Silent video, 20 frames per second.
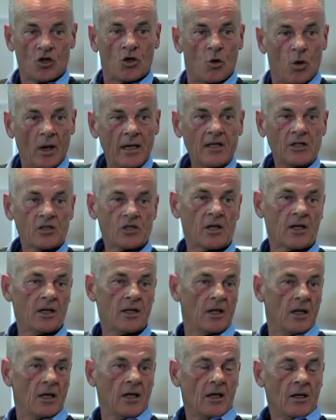and Queens,
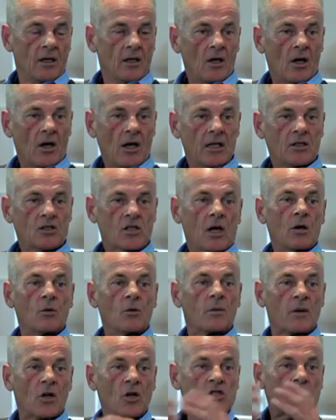like,
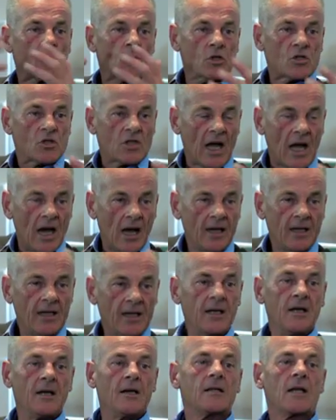so because it was
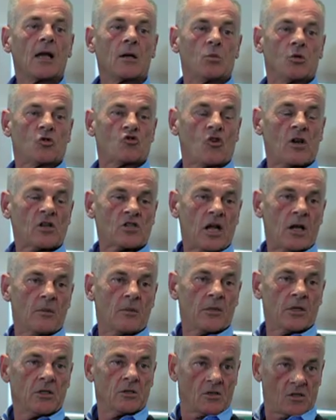gay, they would dress
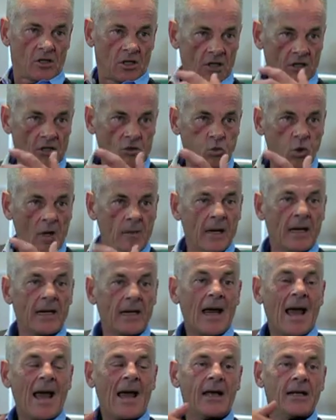up as women
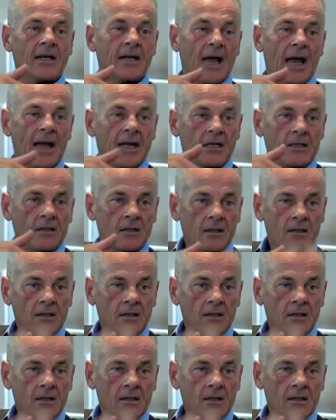and